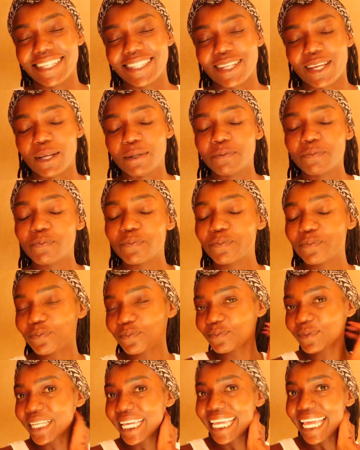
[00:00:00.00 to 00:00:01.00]
So
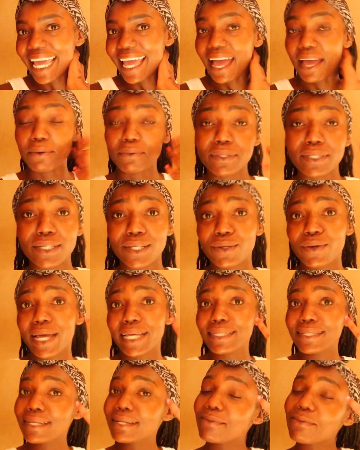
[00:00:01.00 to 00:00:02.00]
yeah, I will see you
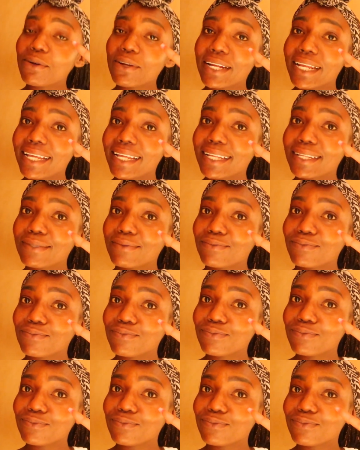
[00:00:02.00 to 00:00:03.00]
guys in the
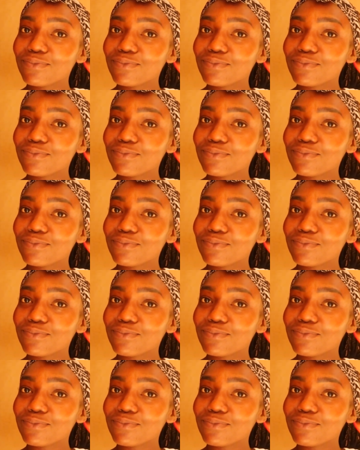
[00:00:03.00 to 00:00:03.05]
morning.